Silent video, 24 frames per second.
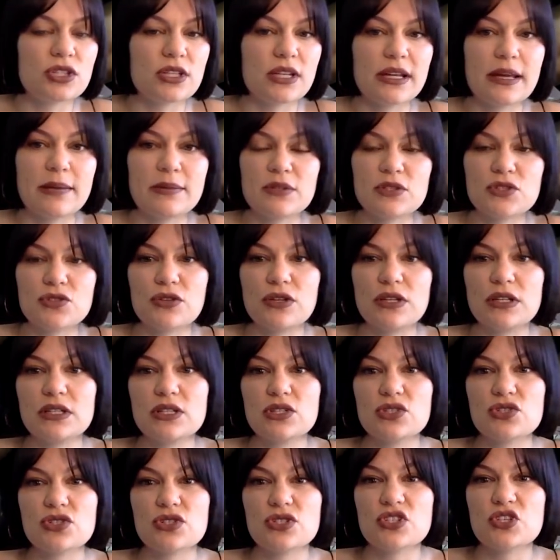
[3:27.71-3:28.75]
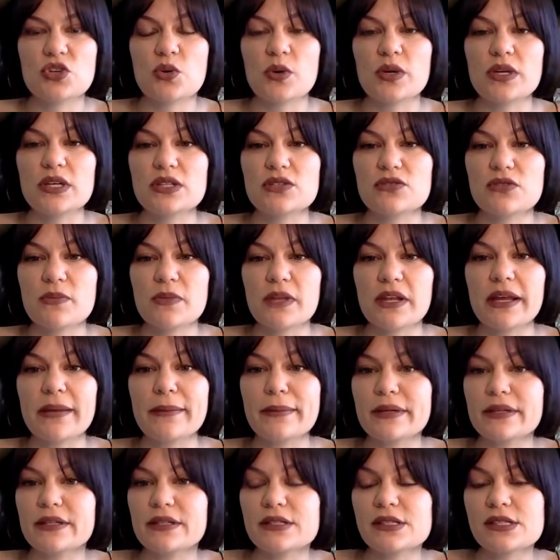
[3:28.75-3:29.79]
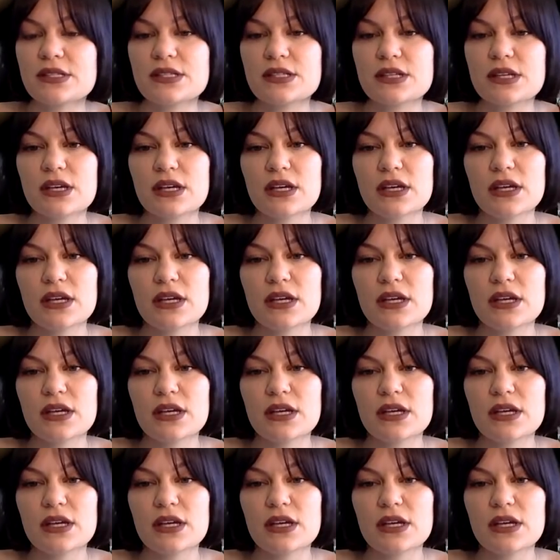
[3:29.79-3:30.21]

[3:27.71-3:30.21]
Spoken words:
the lemon tree and didn't just squeeze from the lemons.